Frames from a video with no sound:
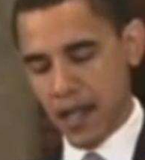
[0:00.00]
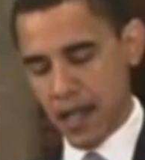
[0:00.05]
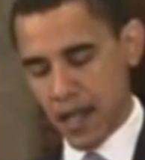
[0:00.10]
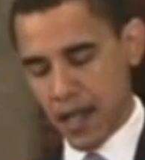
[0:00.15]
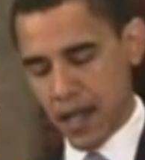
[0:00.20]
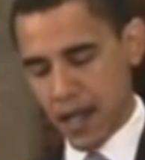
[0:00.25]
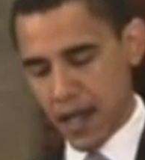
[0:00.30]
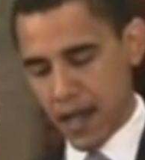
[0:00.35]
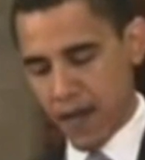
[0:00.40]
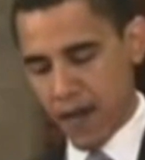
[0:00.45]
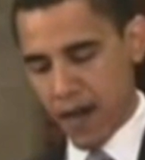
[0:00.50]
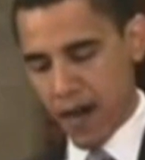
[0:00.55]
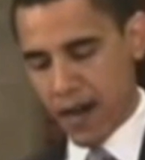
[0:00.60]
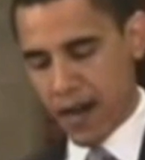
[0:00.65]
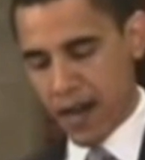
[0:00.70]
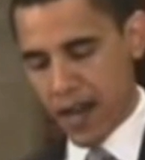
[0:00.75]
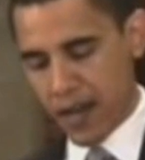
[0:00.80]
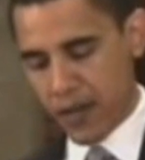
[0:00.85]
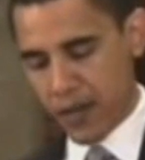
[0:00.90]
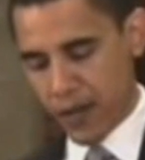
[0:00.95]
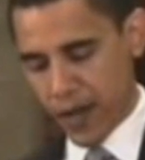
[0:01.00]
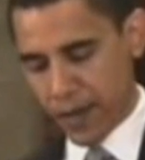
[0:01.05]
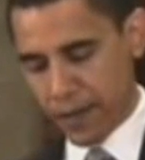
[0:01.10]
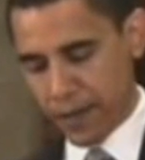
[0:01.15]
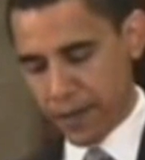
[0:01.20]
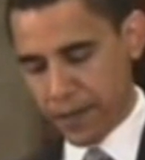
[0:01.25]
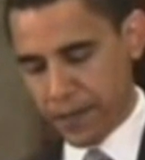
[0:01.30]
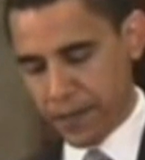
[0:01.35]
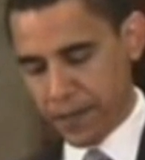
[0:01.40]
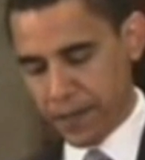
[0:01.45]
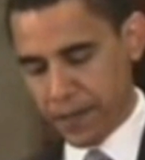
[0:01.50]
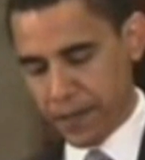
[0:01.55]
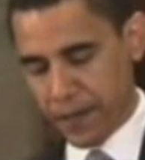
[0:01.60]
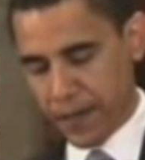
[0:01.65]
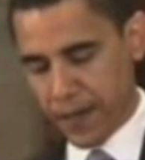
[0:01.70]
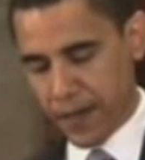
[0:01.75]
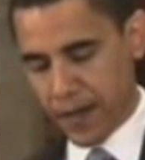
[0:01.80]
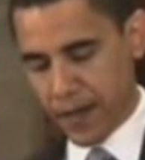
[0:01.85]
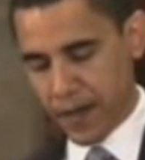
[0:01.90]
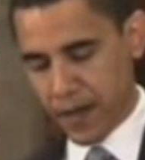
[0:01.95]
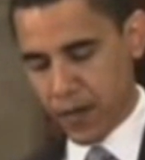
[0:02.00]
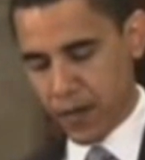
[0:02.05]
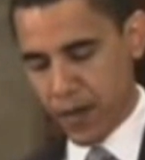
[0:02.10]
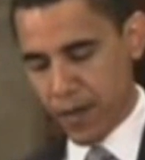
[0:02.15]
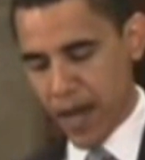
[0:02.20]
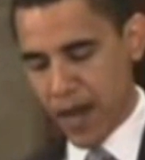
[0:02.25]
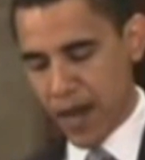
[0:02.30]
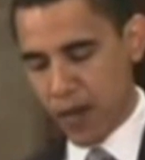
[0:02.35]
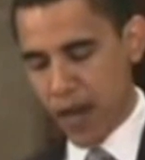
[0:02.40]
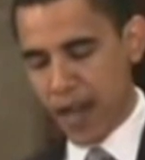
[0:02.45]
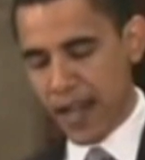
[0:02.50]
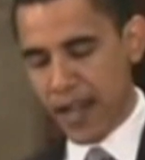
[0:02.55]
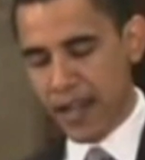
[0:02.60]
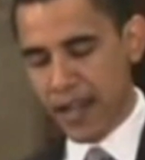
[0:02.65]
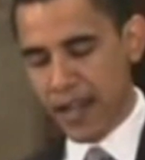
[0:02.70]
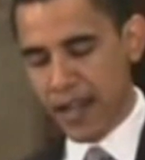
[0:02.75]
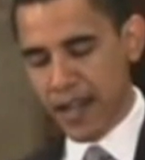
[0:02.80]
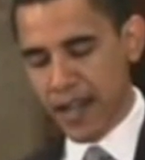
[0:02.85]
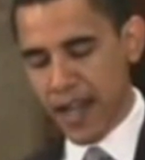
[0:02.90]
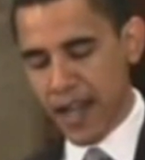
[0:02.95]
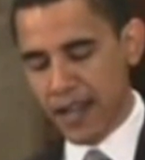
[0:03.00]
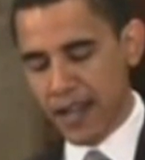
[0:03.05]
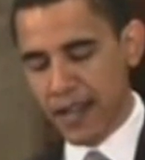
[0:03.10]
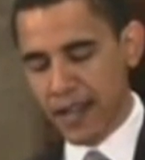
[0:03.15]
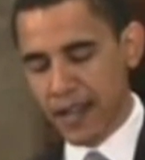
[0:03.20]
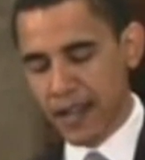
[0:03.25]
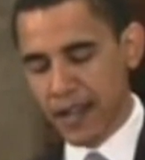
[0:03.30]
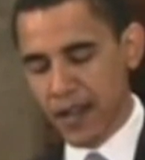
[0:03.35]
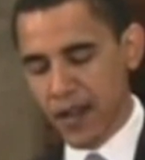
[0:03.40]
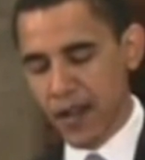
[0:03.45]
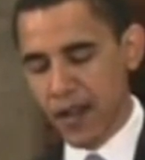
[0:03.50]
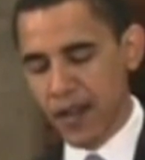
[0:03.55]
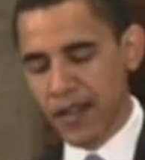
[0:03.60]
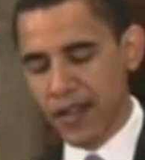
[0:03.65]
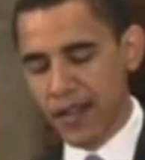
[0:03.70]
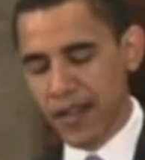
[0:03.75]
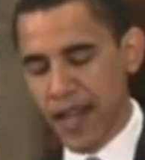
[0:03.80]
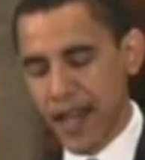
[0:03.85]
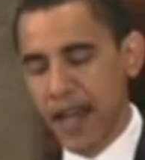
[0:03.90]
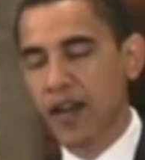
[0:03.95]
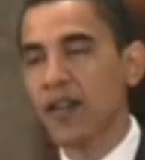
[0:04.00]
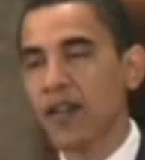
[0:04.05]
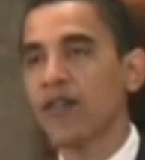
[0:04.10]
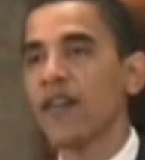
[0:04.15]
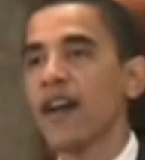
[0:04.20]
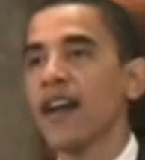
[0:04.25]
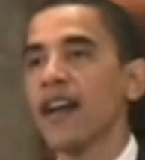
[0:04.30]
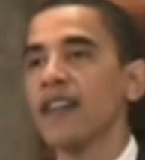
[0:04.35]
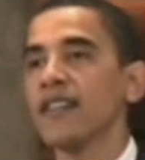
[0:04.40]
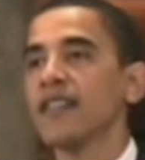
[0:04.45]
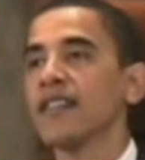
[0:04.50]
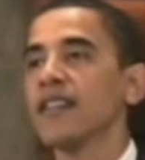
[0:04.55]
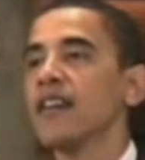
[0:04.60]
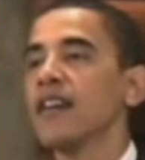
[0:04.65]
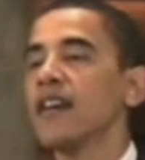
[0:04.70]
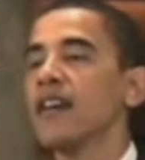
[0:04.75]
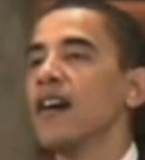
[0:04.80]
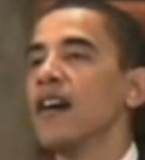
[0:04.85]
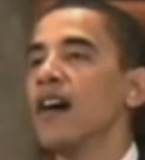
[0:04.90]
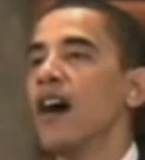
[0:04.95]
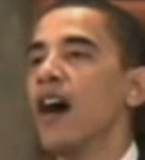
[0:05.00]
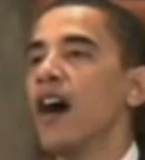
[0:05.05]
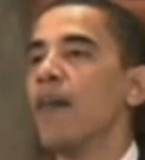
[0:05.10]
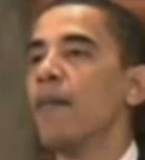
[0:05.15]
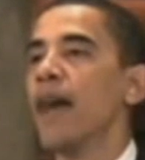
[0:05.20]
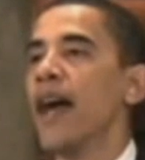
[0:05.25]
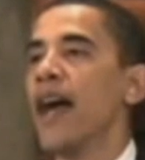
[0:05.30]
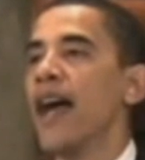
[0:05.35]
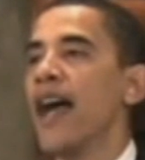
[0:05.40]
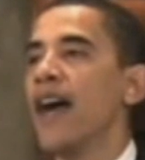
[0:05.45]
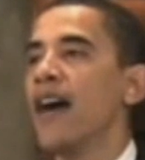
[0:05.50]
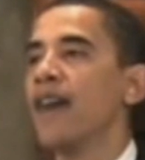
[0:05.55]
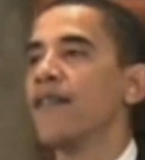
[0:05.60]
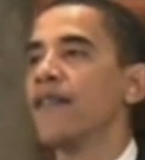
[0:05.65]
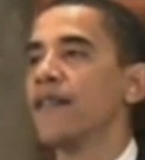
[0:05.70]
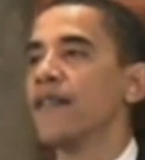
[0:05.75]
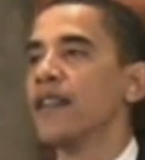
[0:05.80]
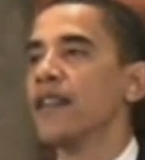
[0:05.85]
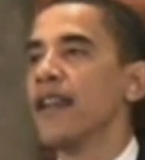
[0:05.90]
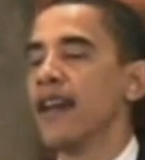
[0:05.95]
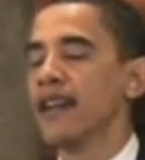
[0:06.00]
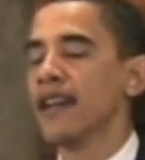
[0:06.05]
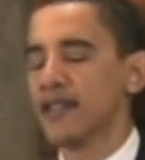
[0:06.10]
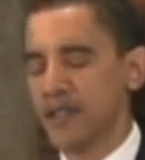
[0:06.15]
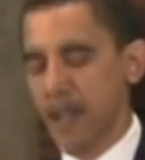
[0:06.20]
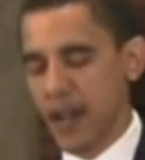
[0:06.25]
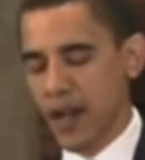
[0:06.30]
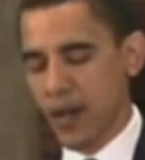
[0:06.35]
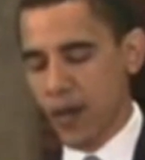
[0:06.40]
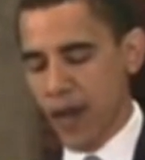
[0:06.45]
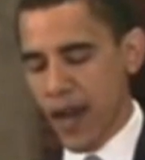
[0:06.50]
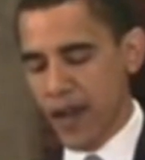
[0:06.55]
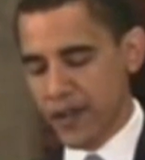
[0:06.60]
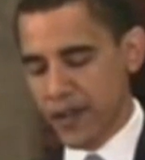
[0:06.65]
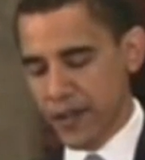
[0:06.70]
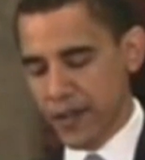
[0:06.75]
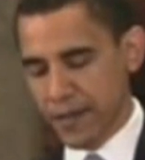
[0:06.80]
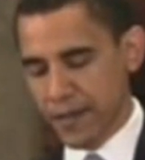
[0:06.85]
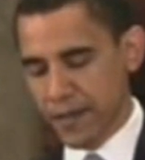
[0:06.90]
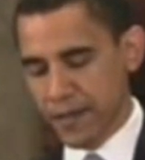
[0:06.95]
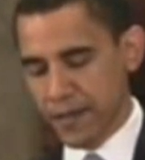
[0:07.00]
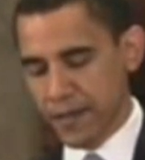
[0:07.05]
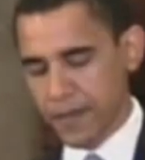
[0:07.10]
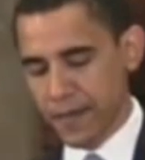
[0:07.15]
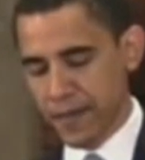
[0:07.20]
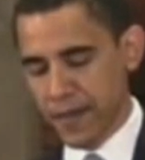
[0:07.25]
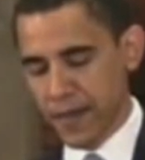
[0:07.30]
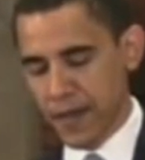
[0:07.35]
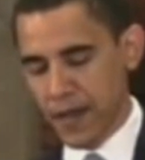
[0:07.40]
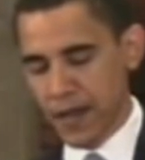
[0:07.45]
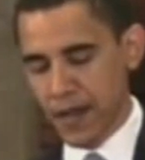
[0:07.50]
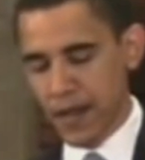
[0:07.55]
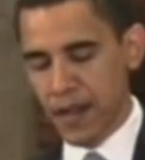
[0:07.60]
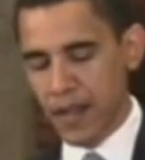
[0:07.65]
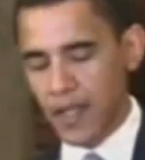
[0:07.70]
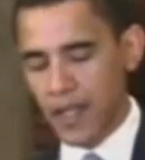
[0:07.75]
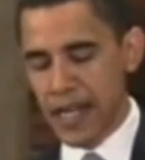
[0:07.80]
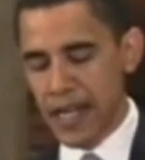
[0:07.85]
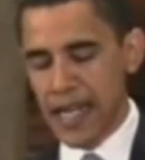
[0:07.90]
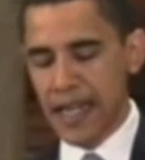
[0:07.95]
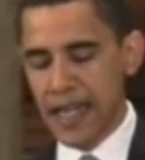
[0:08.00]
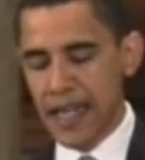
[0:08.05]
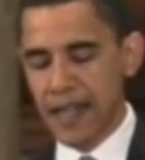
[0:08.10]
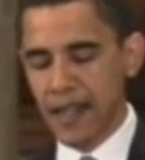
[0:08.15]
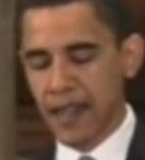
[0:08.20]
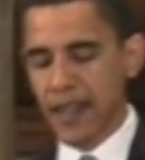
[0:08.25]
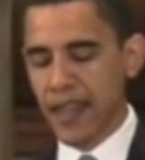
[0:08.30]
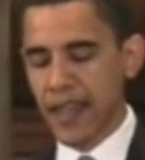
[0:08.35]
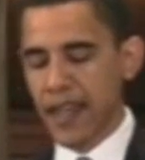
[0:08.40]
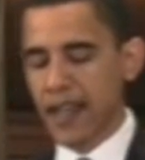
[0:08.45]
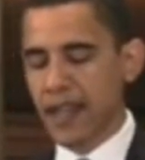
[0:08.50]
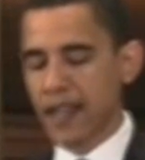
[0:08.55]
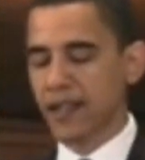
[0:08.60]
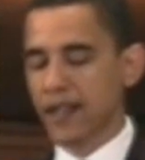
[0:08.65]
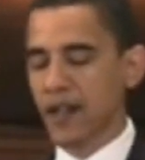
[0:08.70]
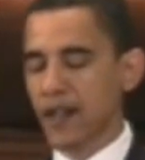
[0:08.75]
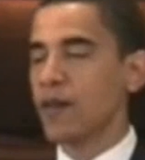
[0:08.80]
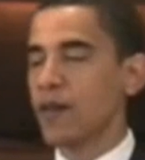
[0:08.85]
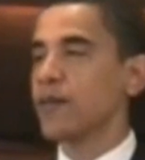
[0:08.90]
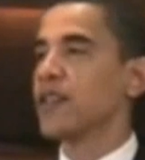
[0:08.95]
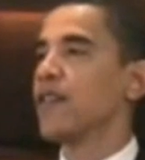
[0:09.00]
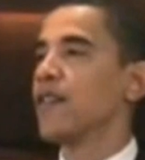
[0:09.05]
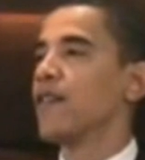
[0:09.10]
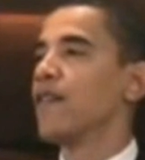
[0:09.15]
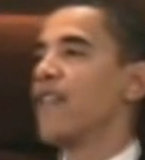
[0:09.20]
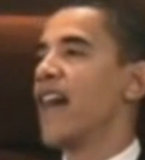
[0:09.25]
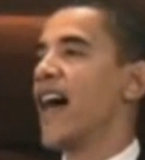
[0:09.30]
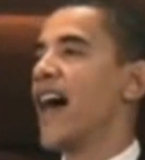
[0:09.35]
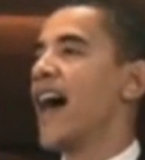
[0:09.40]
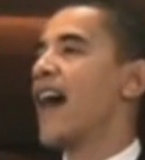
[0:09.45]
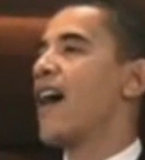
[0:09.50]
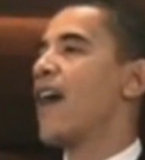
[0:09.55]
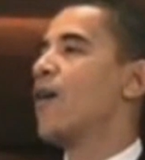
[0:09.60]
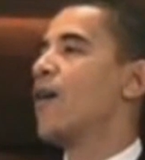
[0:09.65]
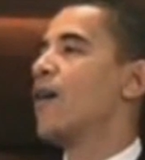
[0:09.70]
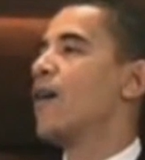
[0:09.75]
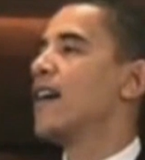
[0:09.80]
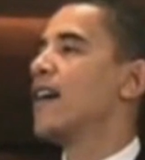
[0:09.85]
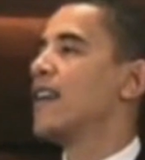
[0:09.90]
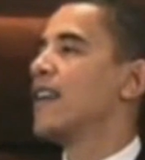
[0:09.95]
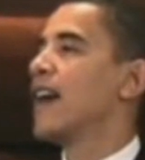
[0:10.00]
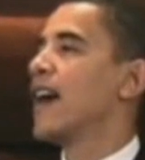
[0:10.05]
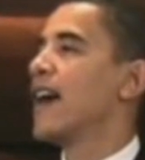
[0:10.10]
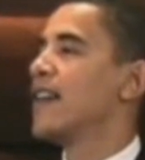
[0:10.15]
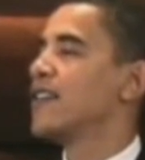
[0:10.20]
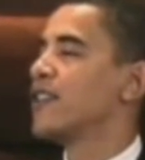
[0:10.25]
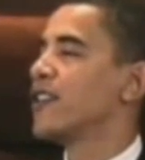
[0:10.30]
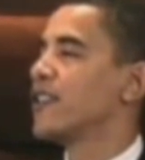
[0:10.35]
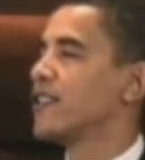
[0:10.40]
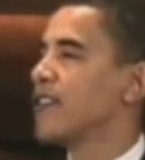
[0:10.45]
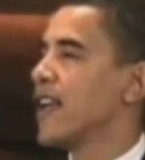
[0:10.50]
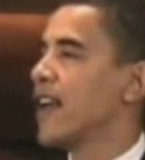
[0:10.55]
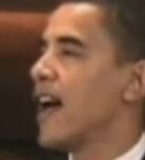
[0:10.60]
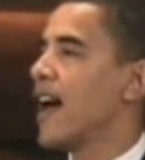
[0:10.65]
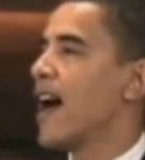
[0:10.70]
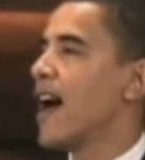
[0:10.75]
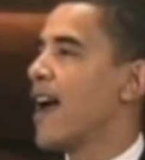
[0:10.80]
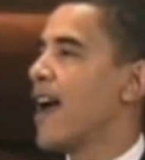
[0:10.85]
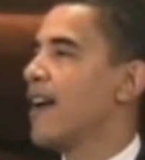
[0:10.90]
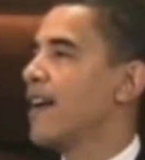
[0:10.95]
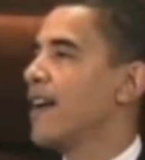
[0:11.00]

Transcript: of our country. We might recognize that the call to sacrifice on behalf of the next generation, the need to think in terms of thou and not just I,